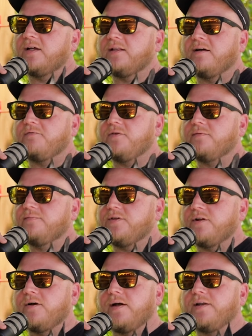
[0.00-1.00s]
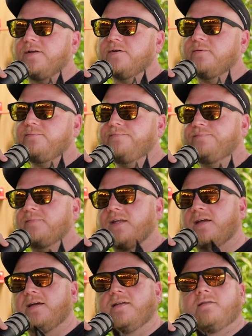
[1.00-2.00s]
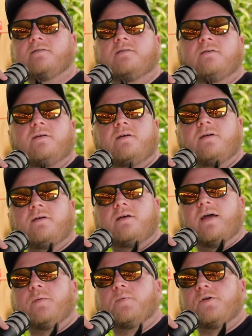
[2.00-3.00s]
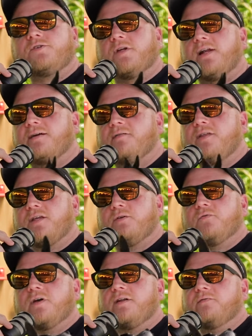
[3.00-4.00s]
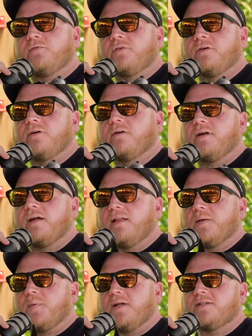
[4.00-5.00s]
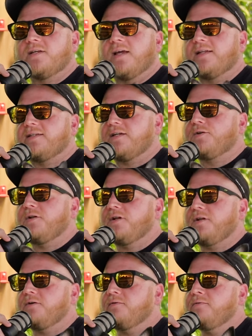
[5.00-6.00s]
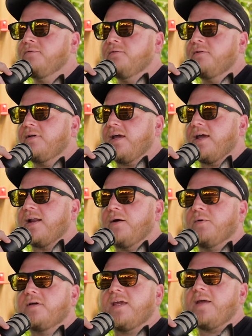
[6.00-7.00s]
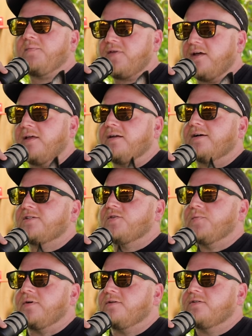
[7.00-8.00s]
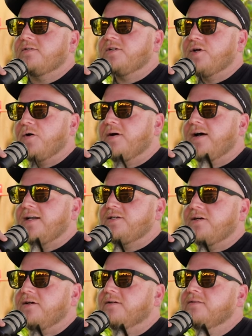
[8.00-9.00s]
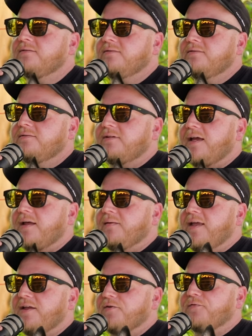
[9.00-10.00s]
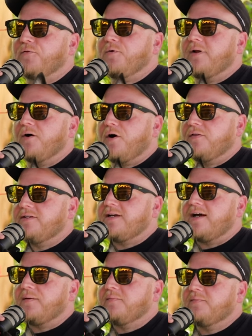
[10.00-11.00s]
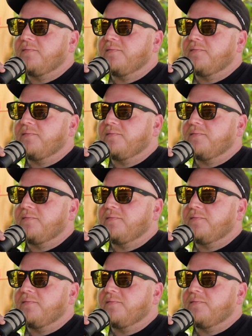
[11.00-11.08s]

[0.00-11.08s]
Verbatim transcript: i love you you know uh, i do and i appreciate everything you've done for la pizza and continue to do and i will keep telling customers to go to hot tongue and get your food all the time